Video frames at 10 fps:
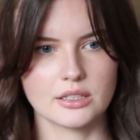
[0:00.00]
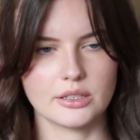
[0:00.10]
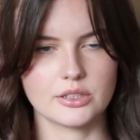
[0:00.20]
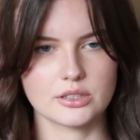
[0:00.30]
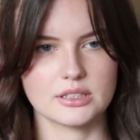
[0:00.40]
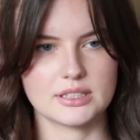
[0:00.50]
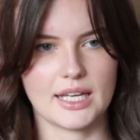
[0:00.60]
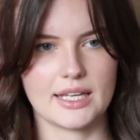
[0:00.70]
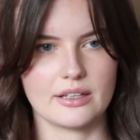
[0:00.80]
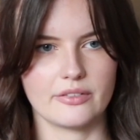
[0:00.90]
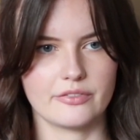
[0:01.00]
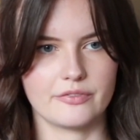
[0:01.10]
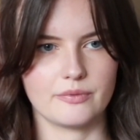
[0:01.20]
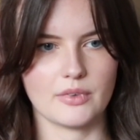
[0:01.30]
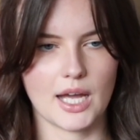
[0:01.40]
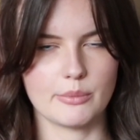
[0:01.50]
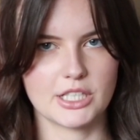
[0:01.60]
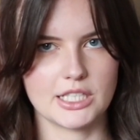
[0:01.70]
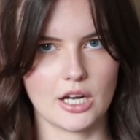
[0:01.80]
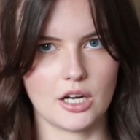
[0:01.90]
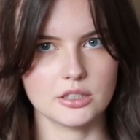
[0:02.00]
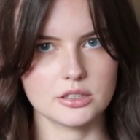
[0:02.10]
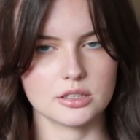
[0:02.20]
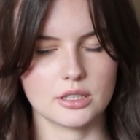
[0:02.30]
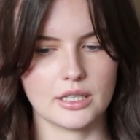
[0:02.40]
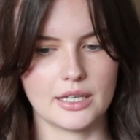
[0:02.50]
It doesn't say how many yards,